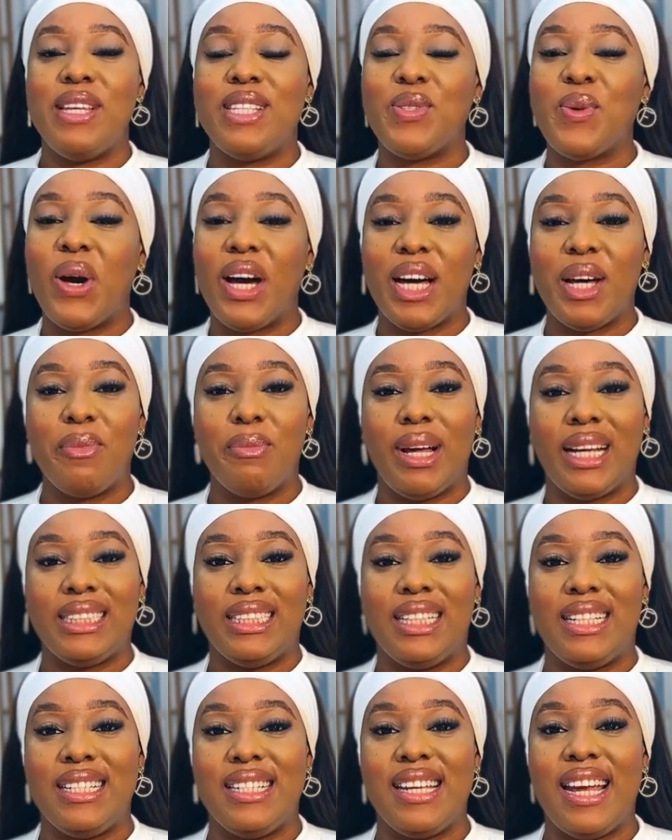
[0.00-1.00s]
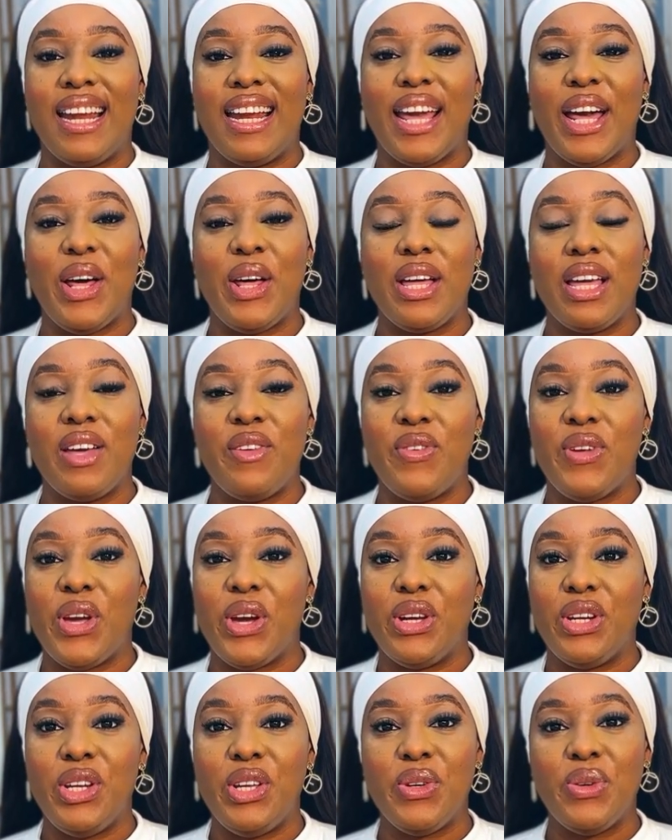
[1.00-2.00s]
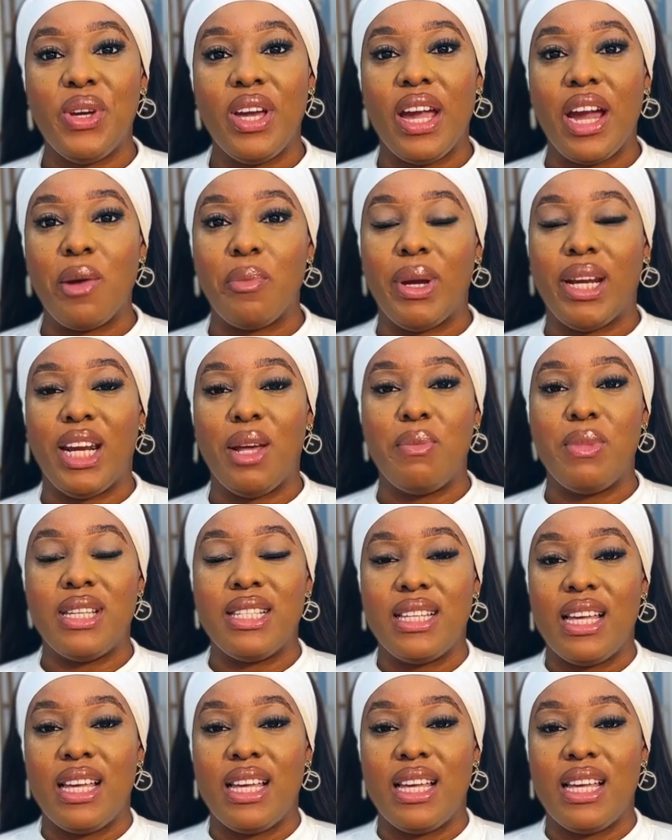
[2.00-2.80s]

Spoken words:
Welcome back to the channel. If you're new here, my name is